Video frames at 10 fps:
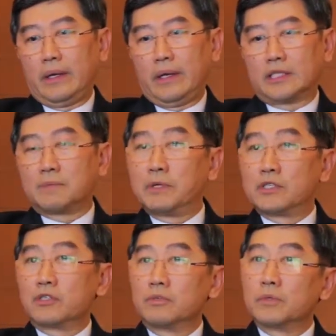is
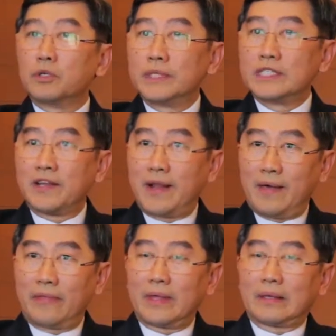presumed to be
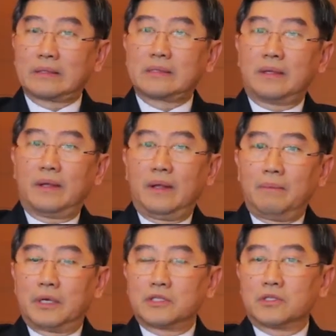genetics,
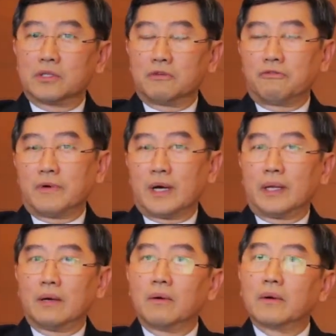but so far
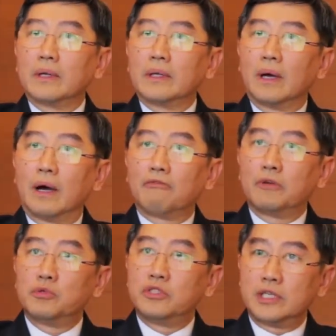there are only a
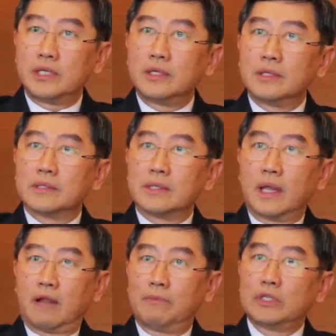few genes
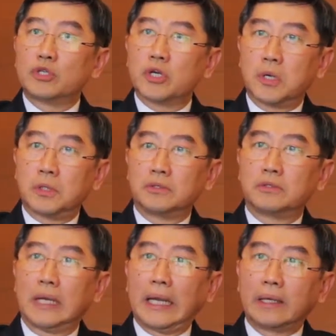that have been shown
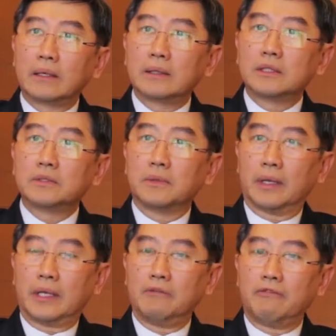to link to
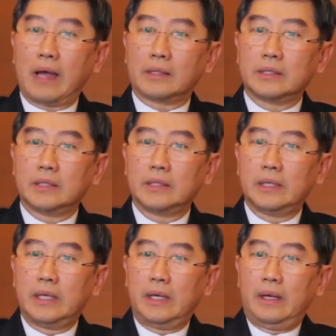a defect.
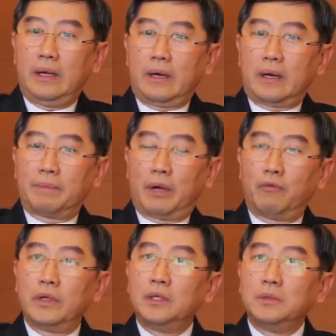
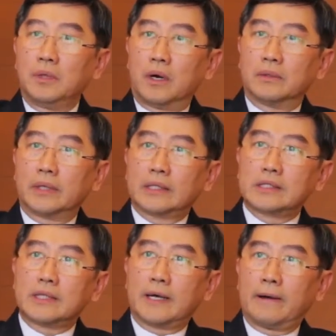But we do know
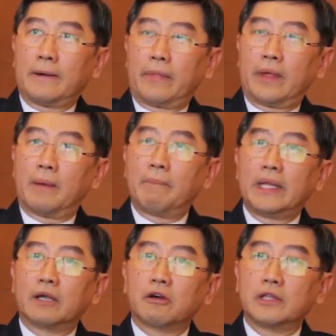that there are
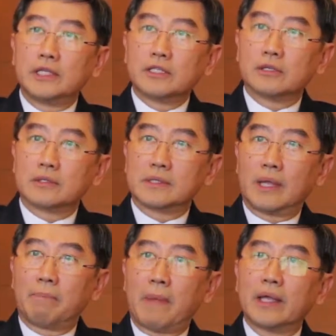many conditions
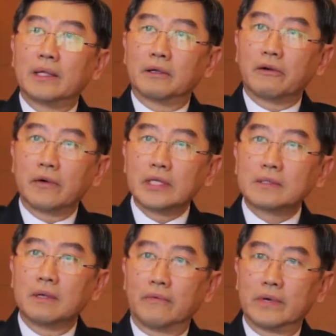that might increase
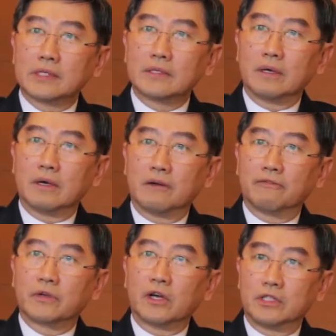the risk
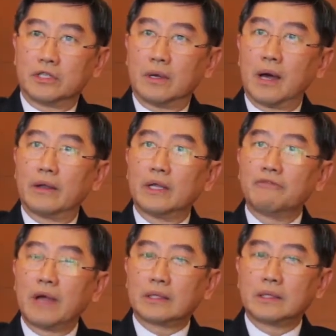of congenital heart
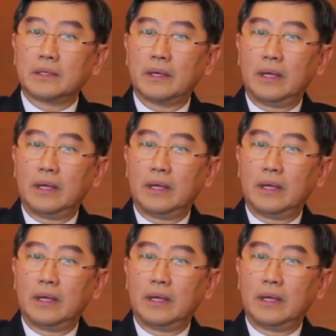defect.